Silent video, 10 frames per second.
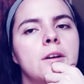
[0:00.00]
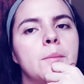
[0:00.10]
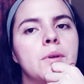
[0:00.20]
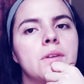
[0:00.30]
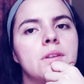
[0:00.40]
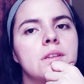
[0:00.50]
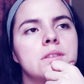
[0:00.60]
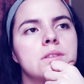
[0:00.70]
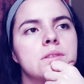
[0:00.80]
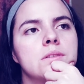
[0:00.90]
But you need
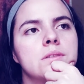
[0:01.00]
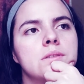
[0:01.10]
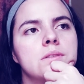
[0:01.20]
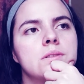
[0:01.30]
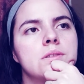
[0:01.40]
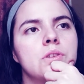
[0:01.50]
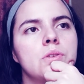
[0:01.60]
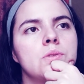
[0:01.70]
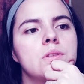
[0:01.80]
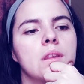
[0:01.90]
to
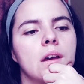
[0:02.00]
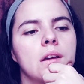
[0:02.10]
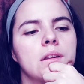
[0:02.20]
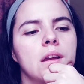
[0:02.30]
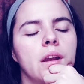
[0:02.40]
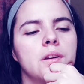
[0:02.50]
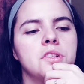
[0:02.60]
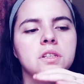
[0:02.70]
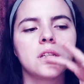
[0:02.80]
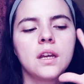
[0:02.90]
use that
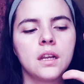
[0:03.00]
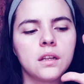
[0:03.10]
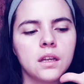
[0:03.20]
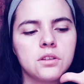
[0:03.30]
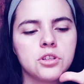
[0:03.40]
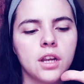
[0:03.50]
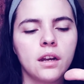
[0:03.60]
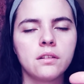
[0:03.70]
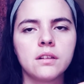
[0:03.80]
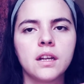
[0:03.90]
energy and like
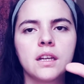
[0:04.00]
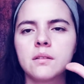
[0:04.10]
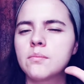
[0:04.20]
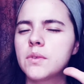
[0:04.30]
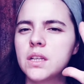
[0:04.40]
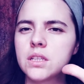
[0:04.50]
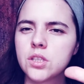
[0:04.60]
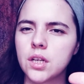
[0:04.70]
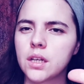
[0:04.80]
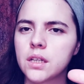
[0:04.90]
channel it. I'm getting
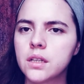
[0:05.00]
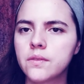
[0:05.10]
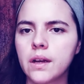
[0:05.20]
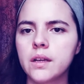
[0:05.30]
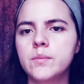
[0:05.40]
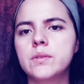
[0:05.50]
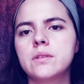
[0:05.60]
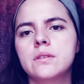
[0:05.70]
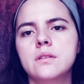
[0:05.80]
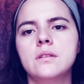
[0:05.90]
Chariot vibes.
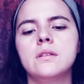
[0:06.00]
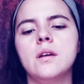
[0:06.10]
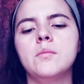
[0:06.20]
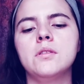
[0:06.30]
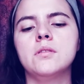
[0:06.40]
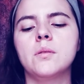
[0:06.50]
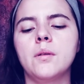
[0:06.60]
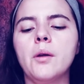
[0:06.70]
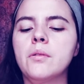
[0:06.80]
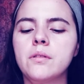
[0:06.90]
I
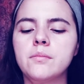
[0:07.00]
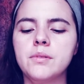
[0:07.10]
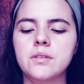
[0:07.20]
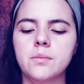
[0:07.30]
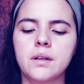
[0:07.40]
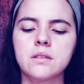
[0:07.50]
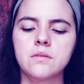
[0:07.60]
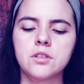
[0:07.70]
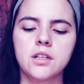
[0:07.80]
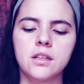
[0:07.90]
wouldn't be surprised if
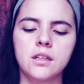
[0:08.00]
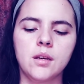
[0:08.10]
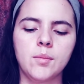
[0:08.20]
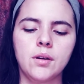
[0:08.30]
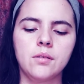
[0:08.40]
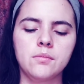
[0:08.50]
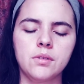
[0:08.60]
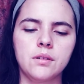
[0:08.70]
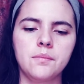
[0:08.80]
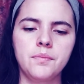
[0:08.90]
the Chariot came out,
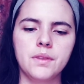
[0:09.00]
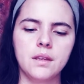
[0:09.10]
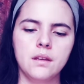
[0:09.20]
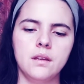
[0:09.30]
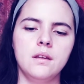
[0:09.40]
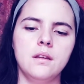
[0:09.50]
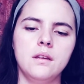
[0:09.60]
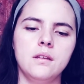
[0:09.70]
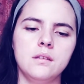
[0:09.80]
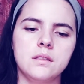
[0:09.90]
but
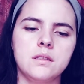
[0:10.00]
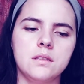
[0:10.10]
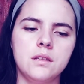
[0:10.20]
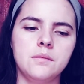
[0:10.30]
let's see.